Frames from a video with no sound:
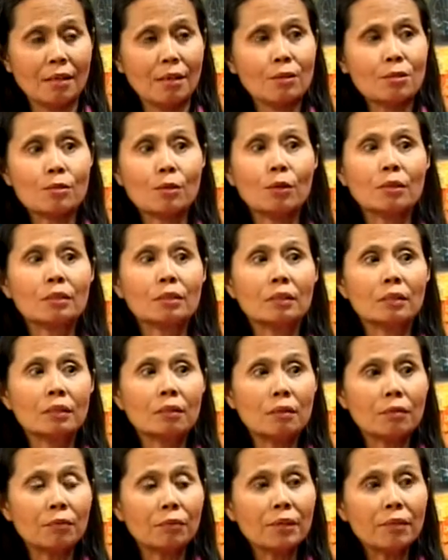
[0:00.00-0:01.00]
So
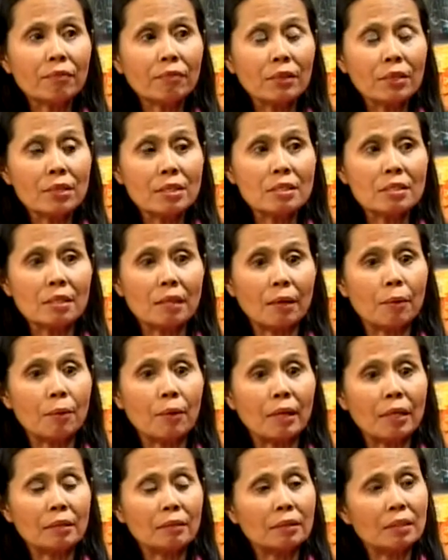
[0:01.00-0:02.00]
the rivers
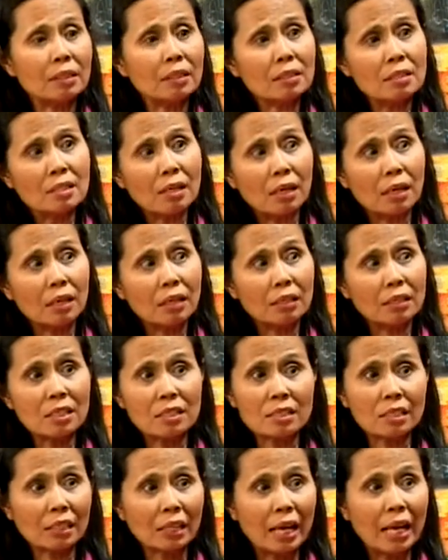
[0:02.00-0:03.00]
and
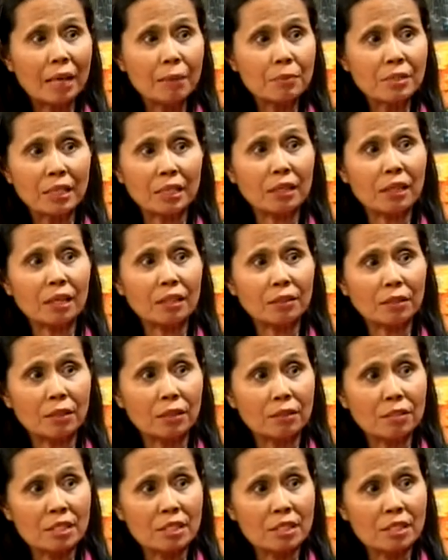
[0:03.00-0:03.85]
these clams and other